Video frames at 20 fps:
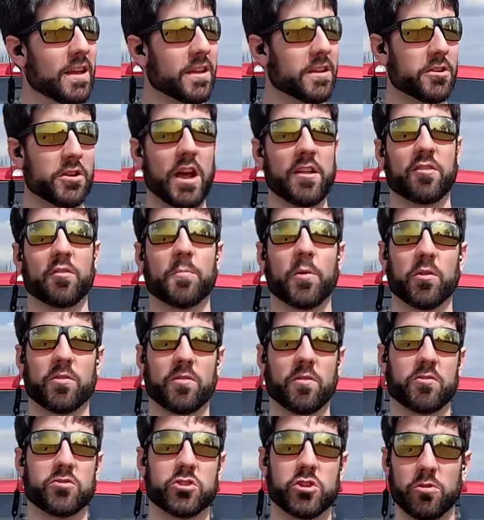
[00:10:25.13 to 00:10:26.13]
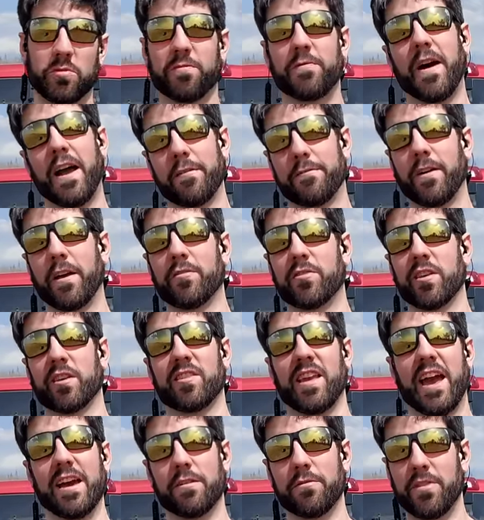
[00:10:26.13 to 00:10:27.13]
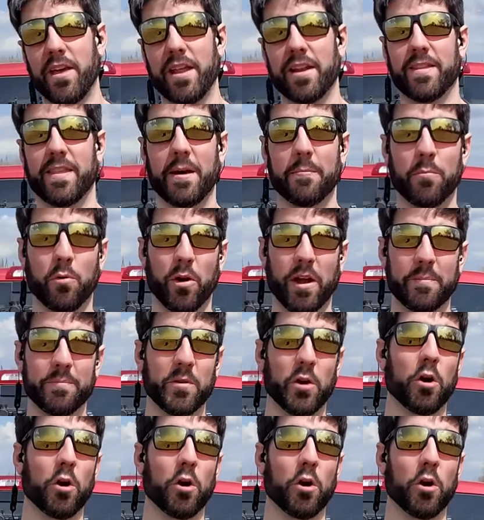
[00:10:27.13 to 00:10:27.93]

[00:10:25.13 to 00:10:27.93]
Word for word: you're not supposed to shoot 5.56 out of that at that point.